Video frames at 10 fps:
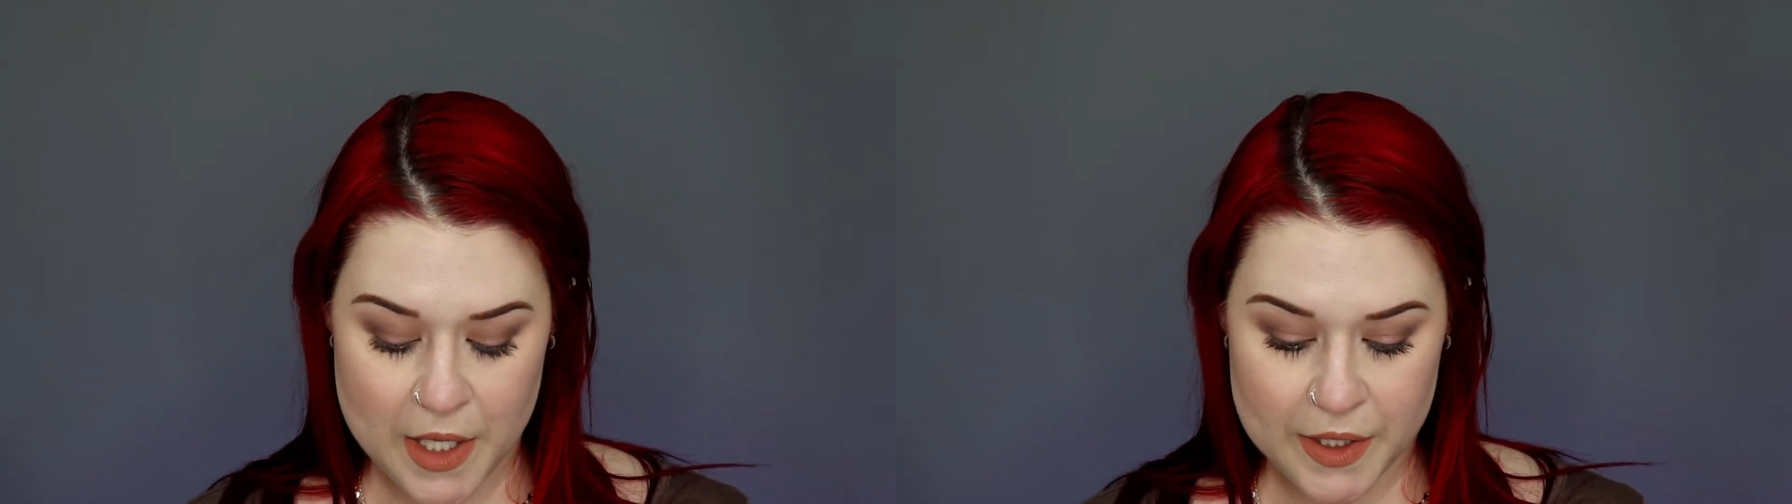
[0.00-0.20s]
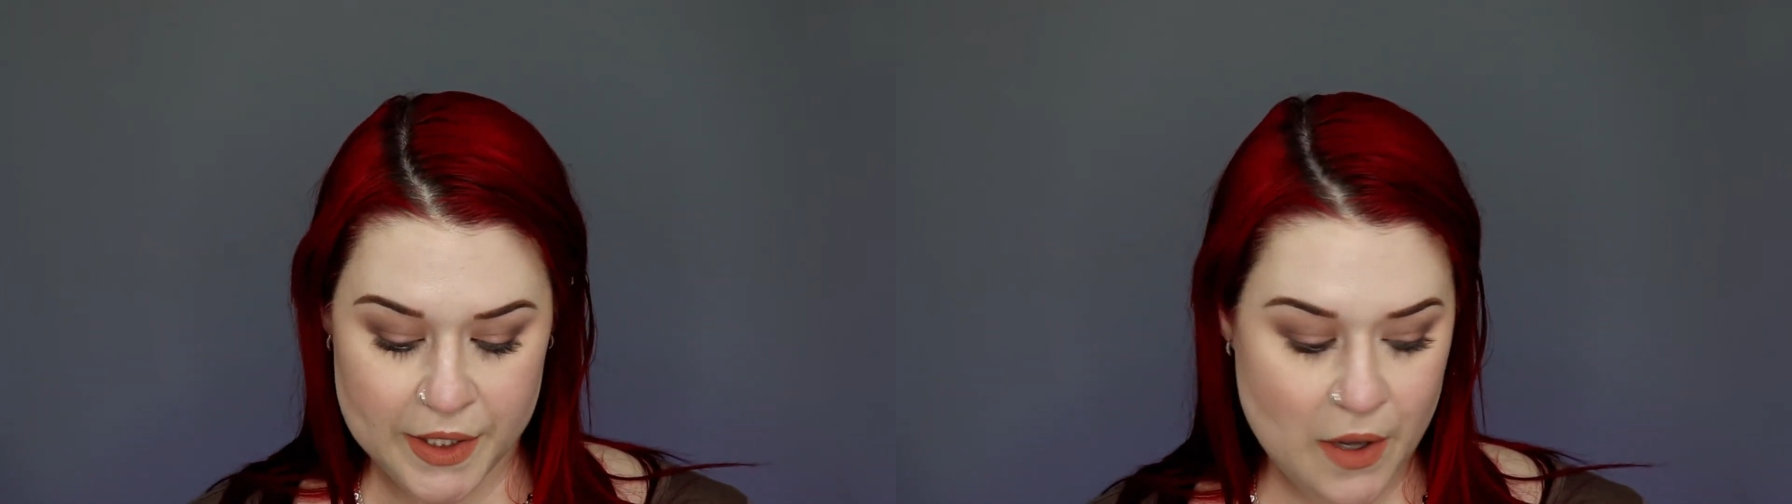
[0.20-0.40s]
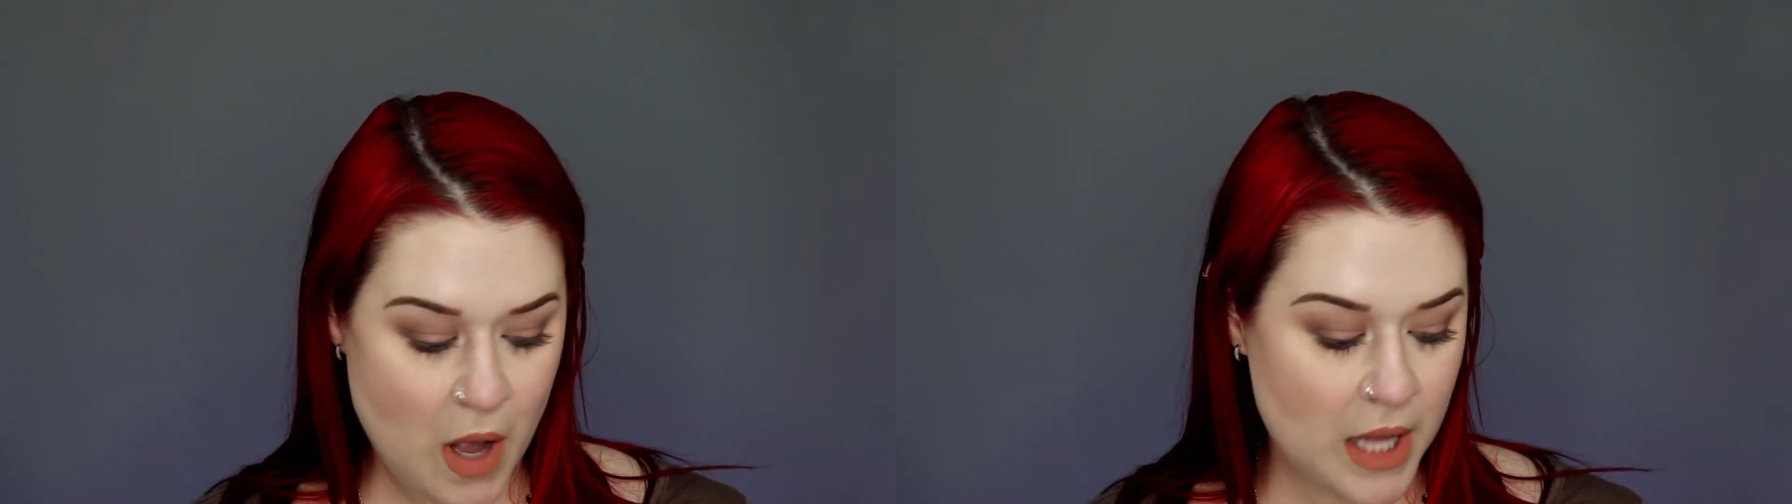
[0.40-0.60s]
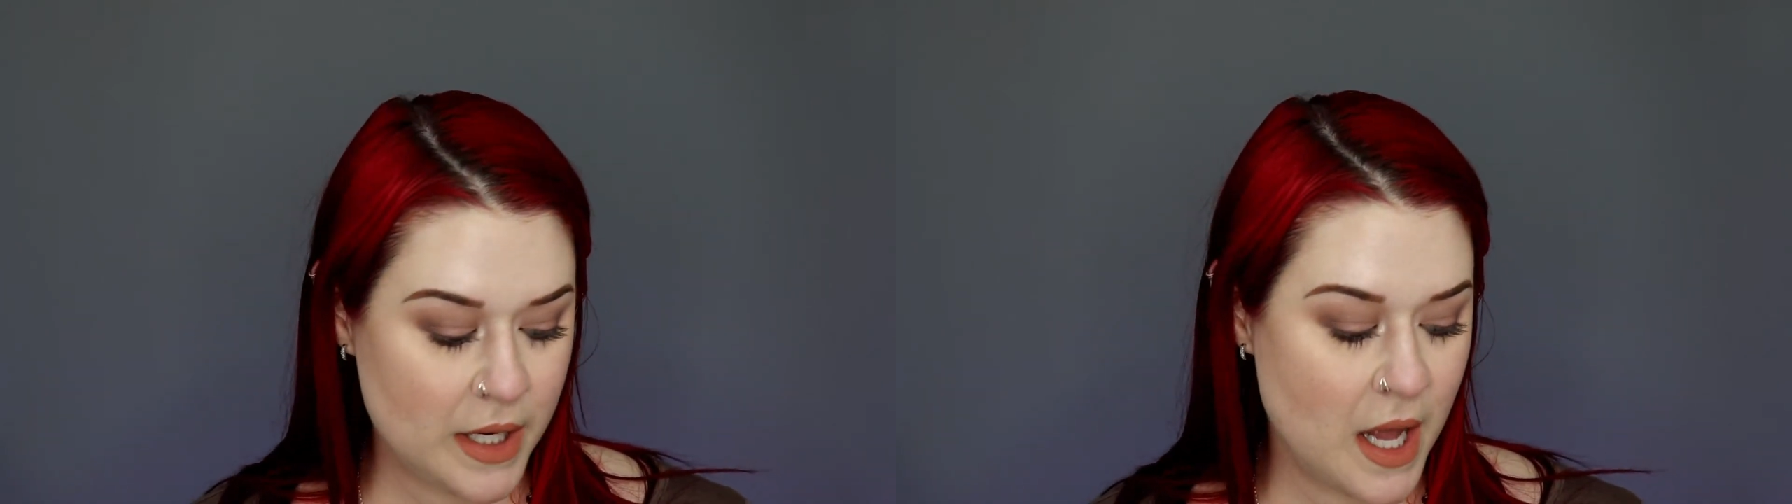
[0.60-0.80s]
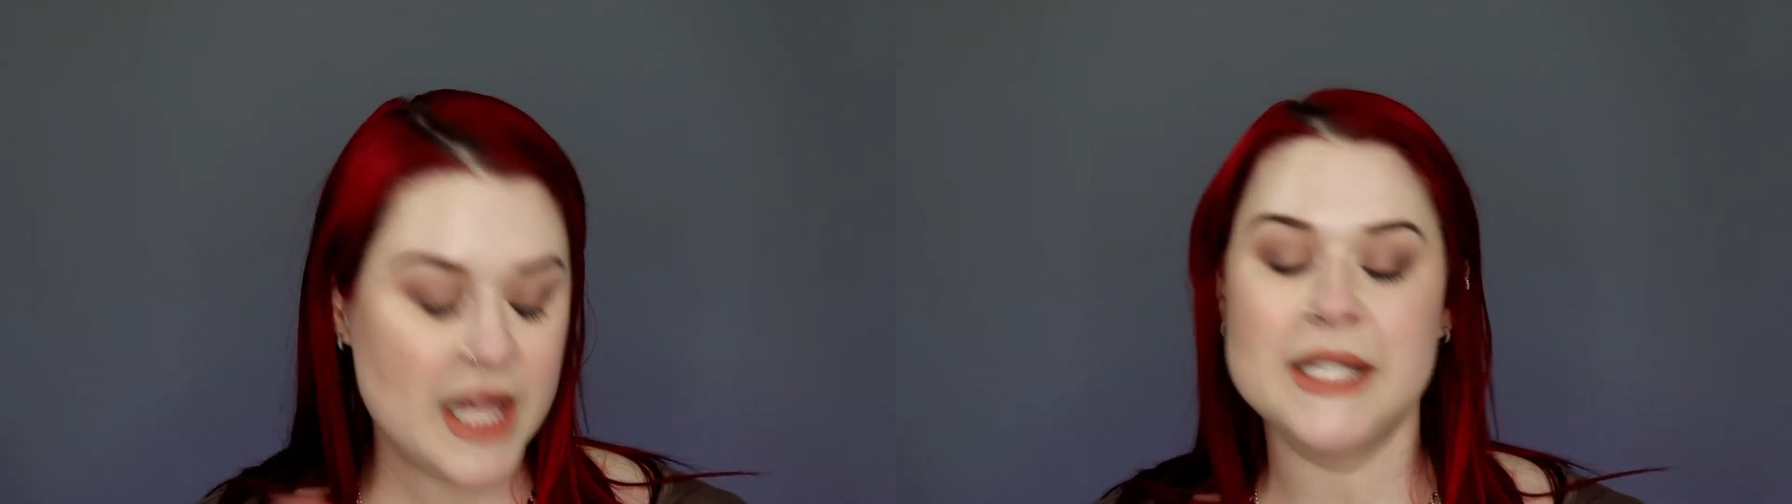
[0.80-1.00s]
So all
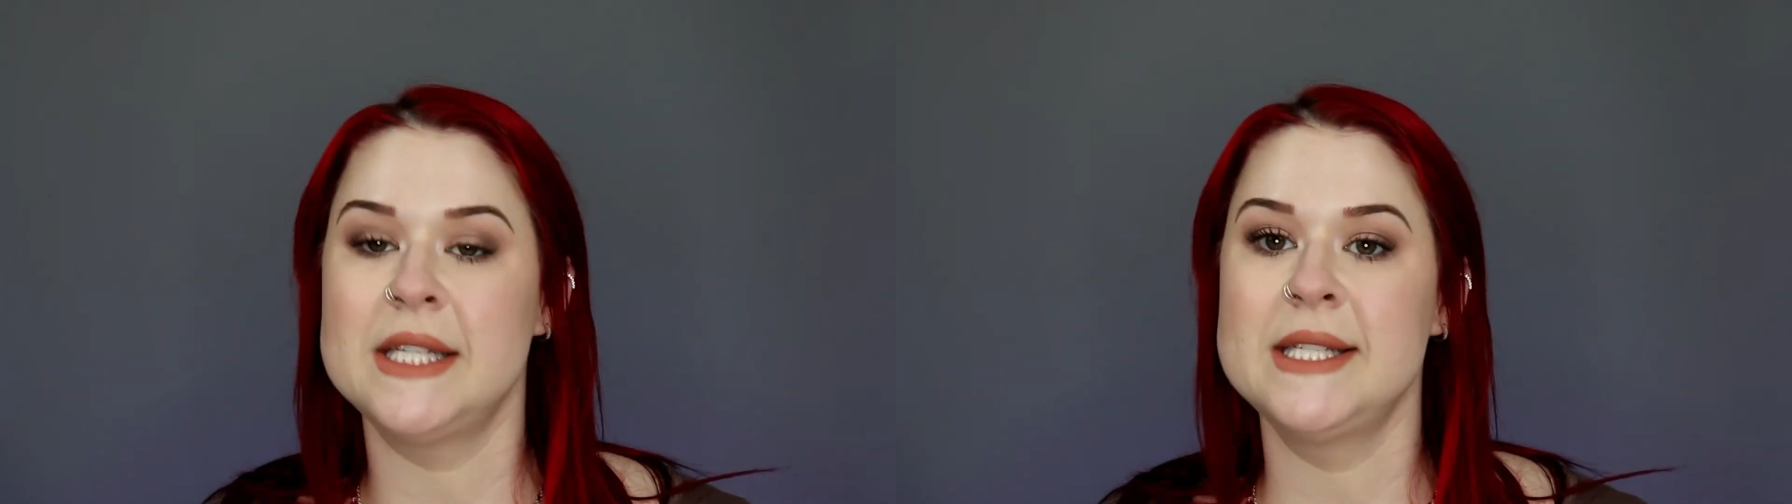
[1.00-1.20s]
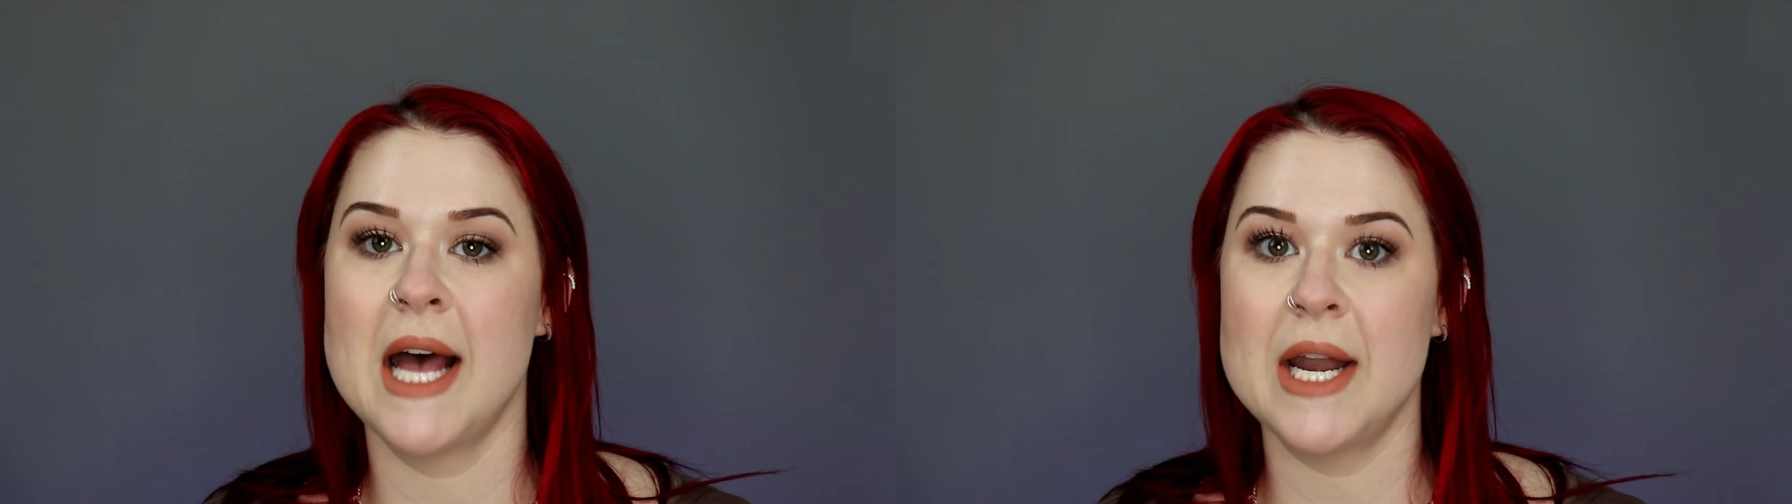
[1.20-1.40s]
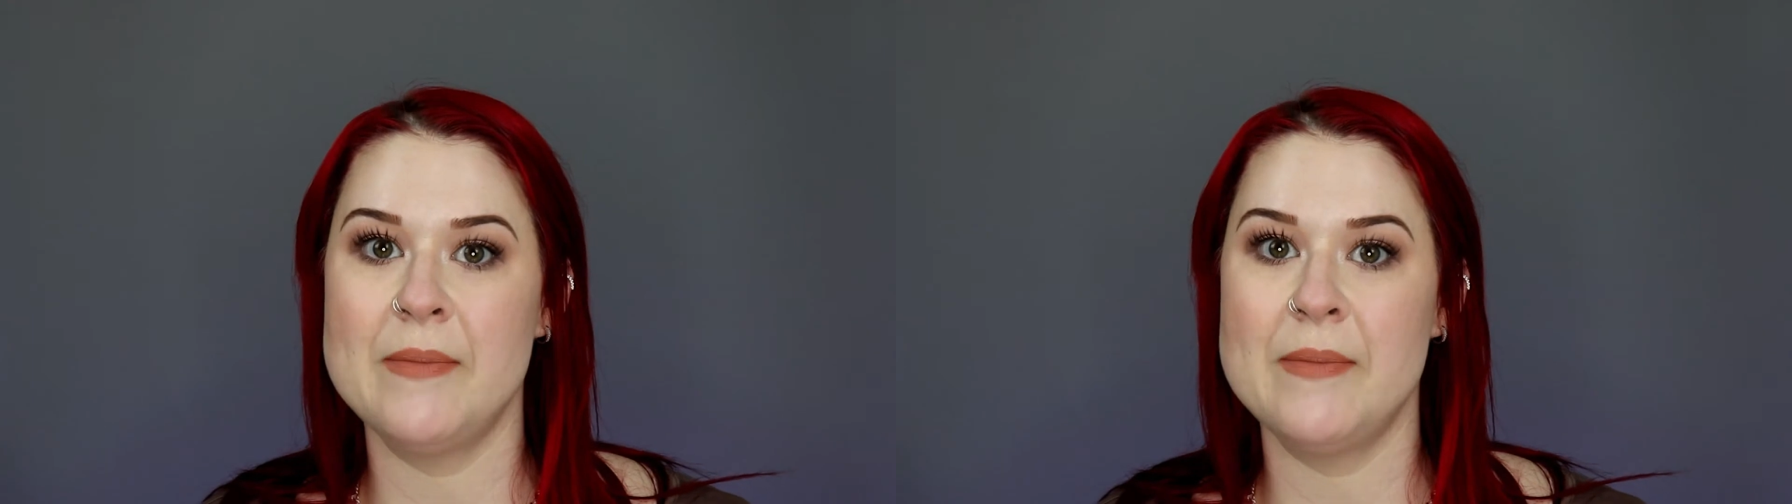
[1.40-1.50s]
in all, this is not